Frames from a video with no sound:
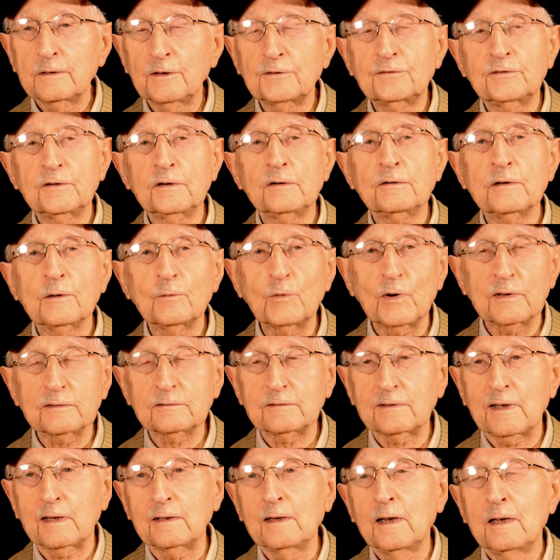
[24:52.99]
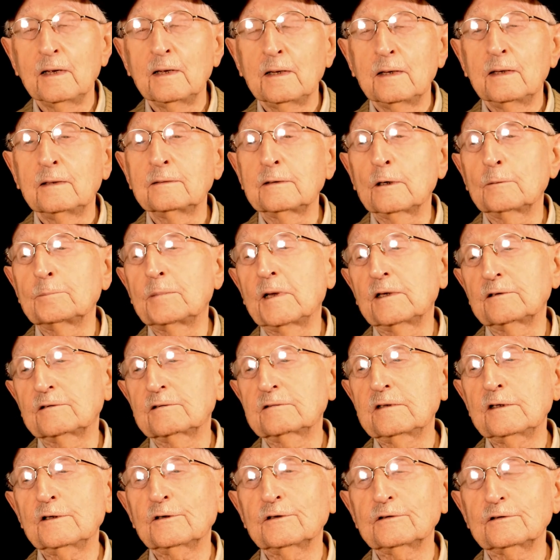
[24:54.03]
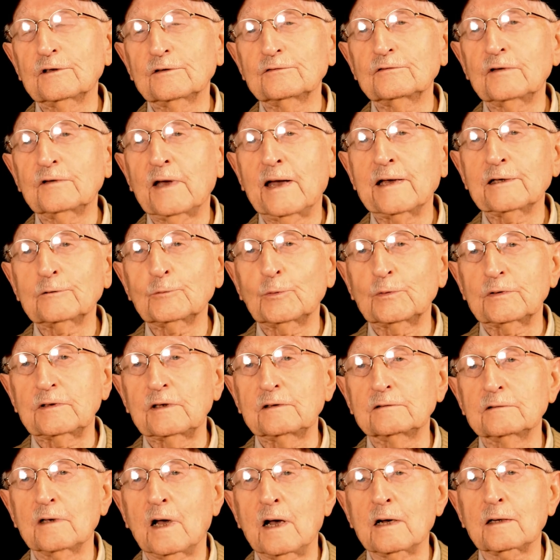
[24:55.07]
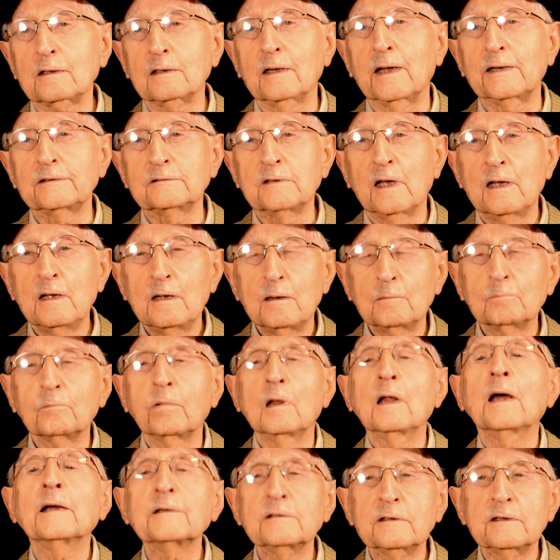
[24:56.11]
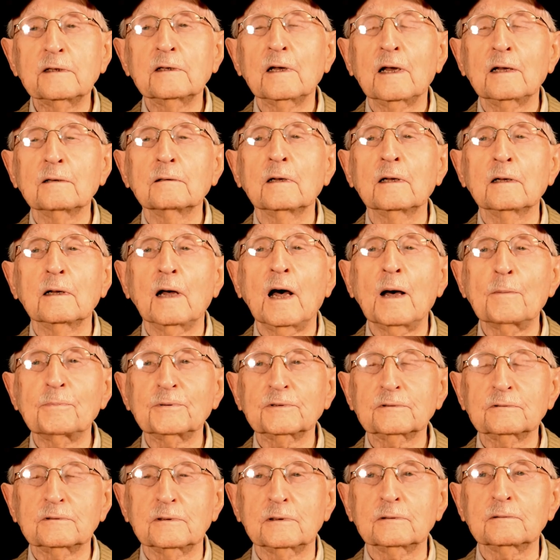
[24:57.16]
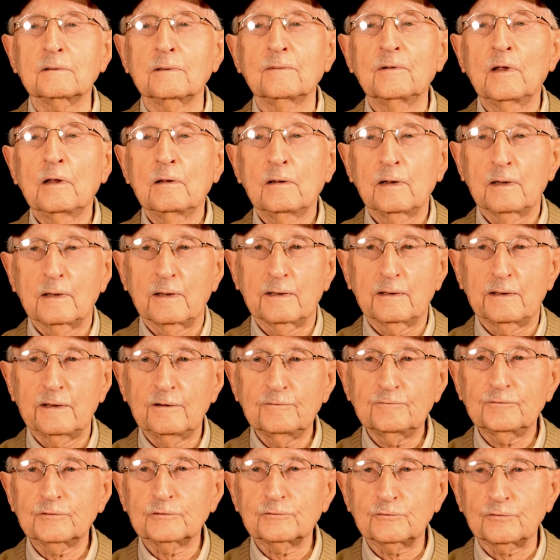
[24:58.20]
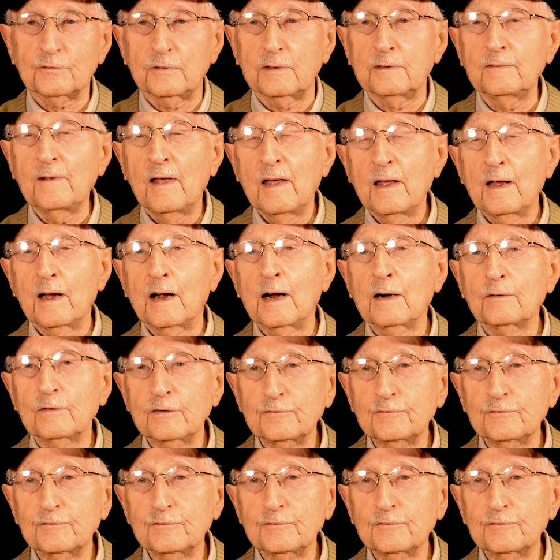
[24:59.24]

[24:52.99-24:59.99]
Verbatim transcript: The theory was that there'd be a series of tanks with these arc lights blind the opposite infantry, our